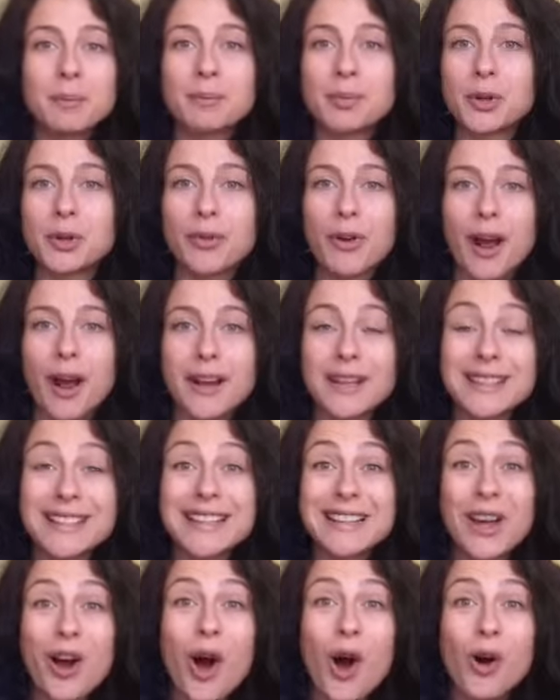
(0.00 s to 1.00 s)
book writers in
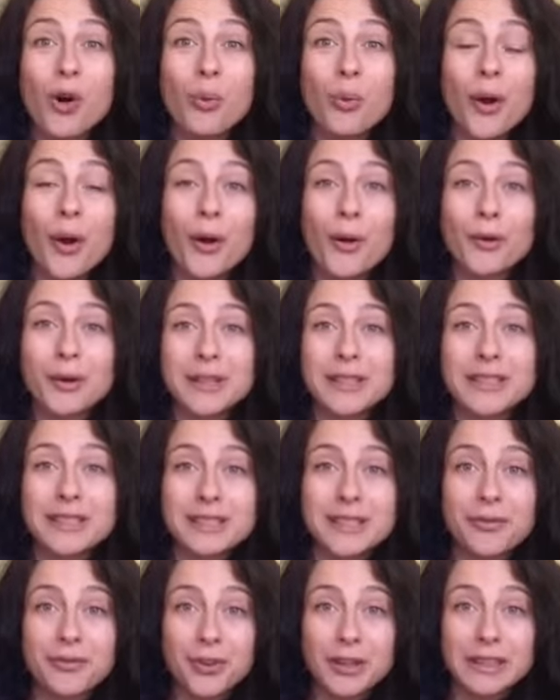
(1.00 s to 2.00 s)
the whole world in
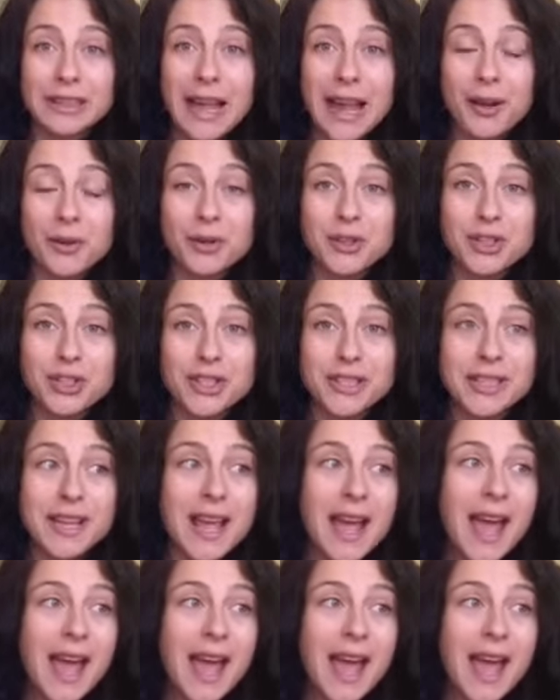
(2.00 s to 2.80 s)
different languages.